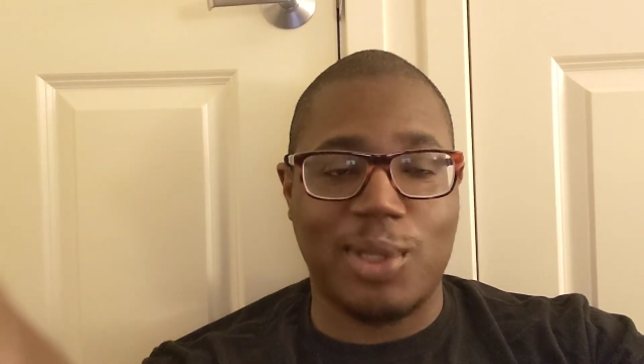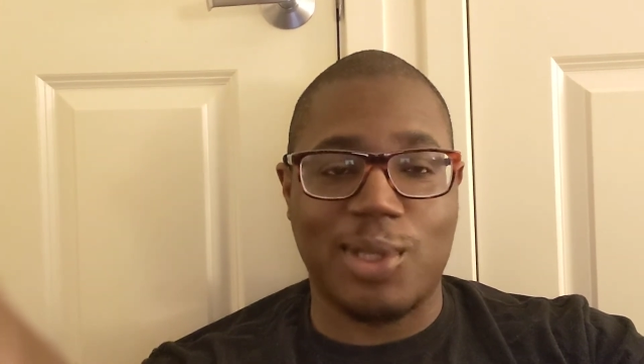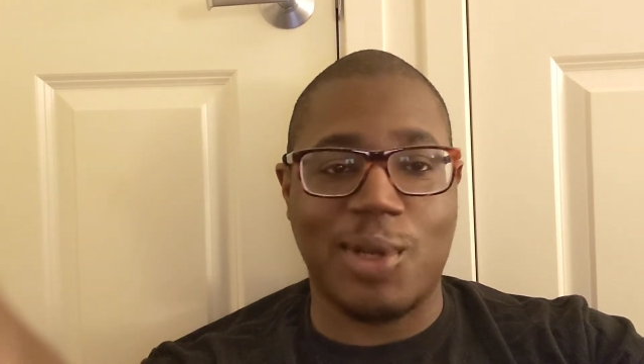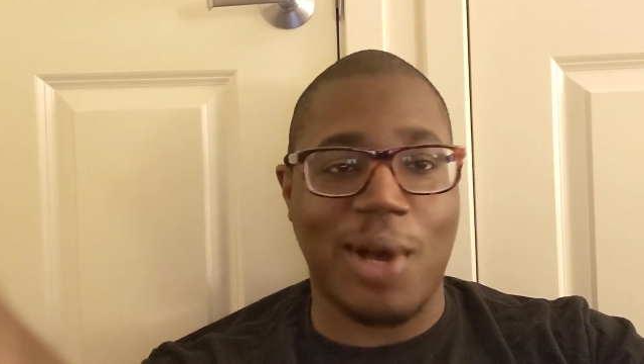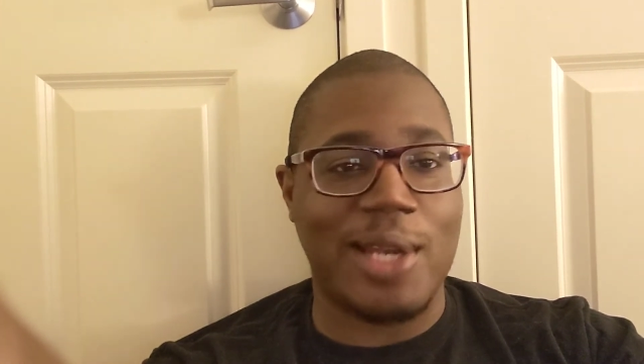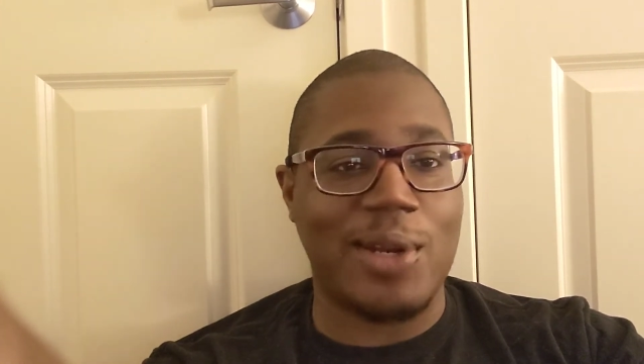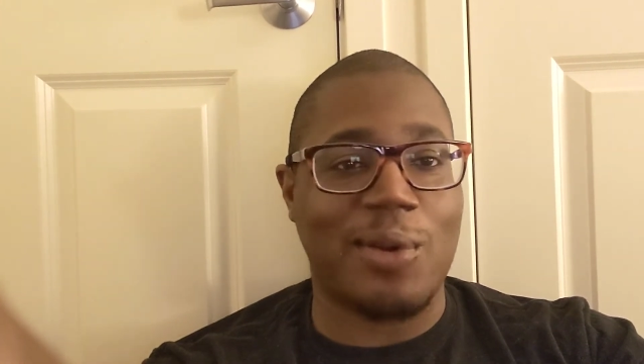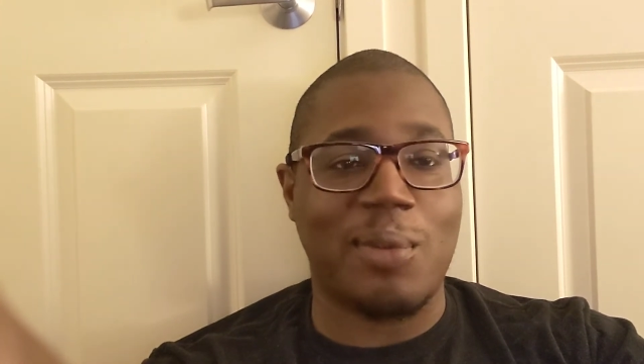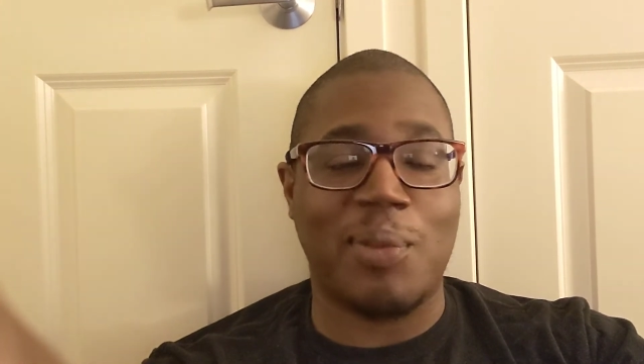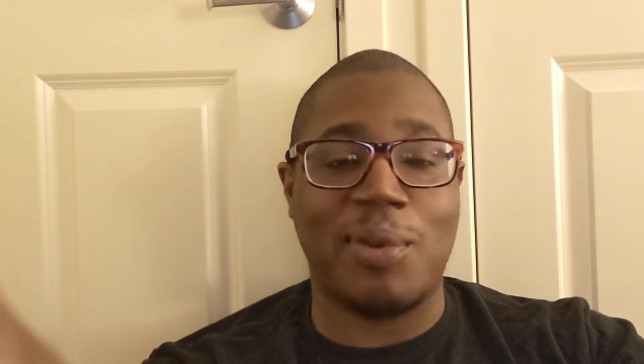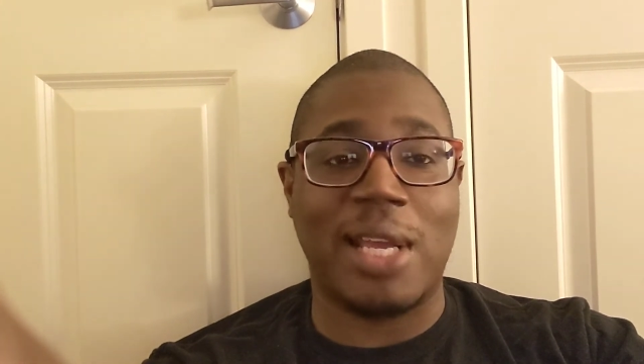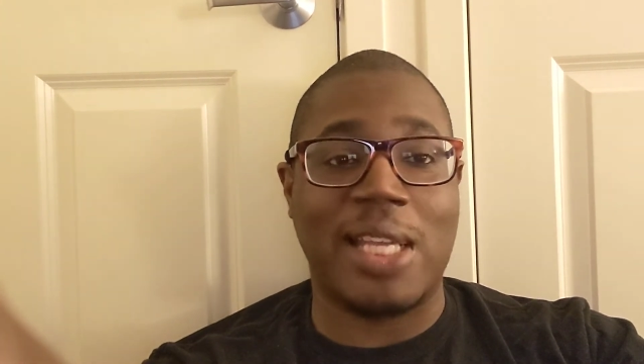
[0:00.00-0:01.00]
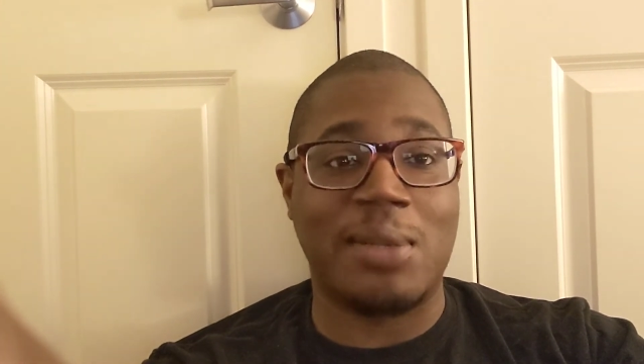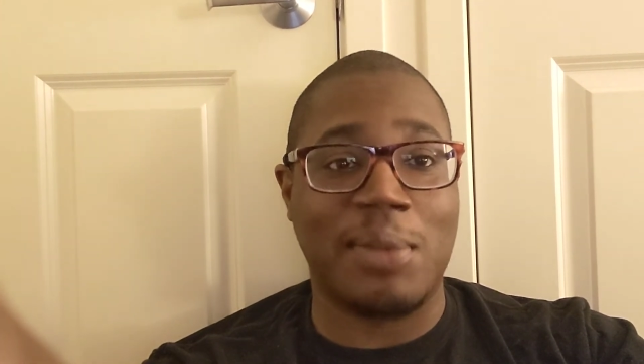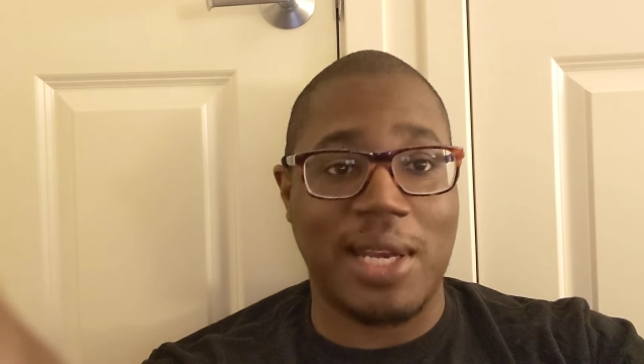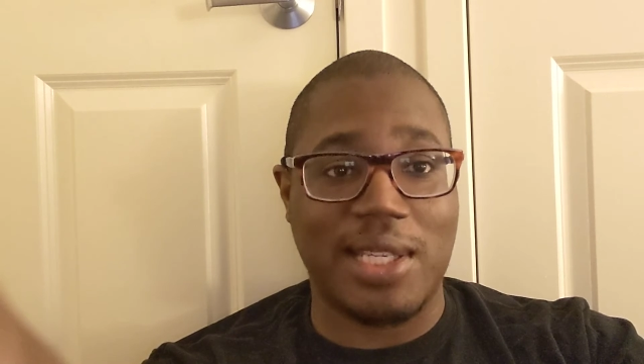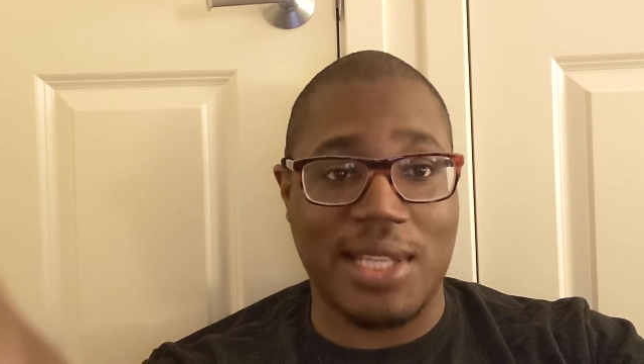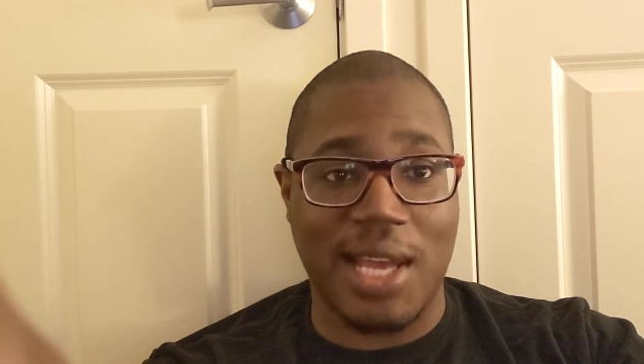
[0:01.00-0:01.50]
so I don't remember
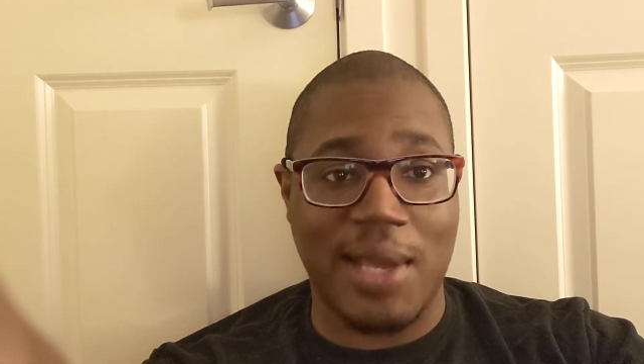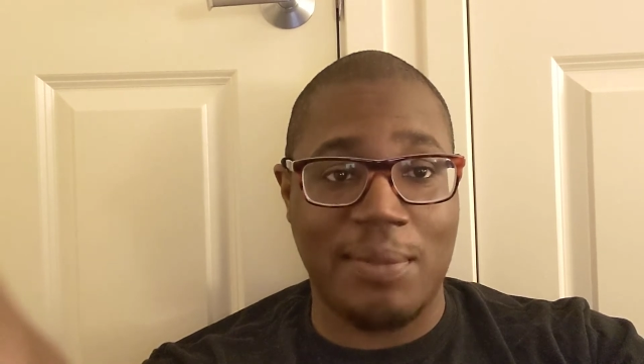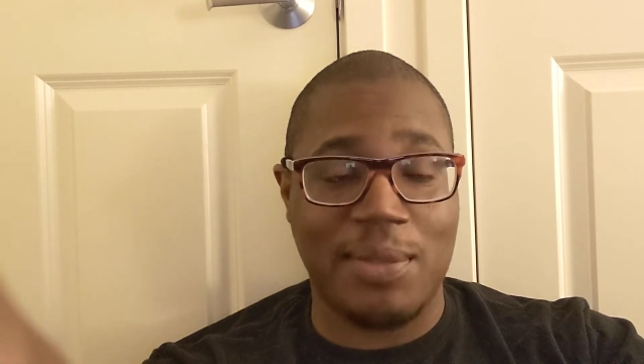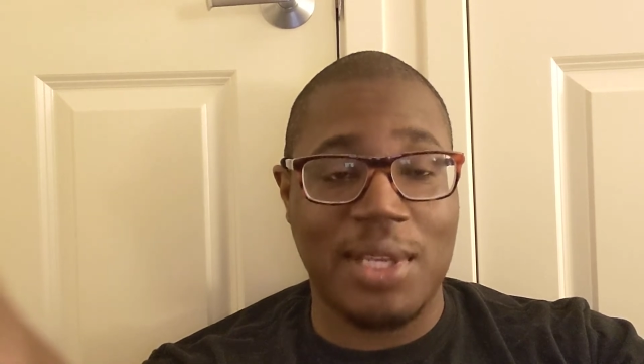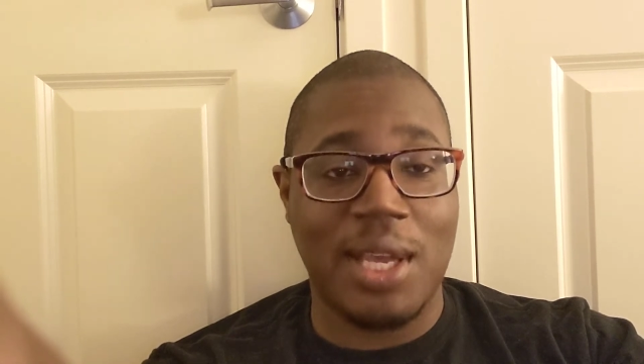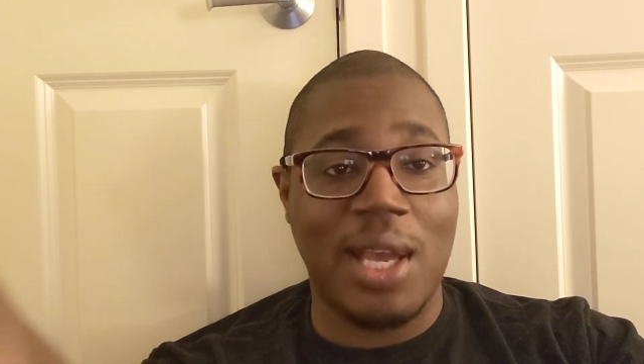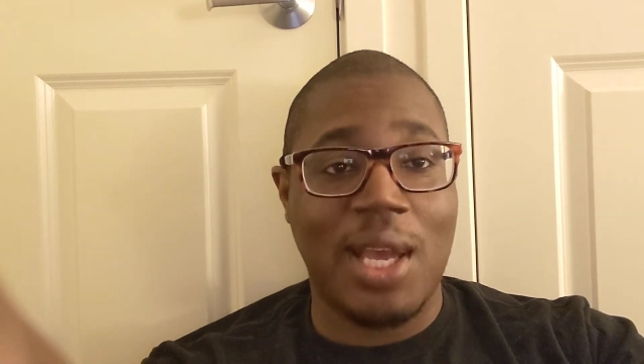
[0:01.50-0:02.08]
anybody's names.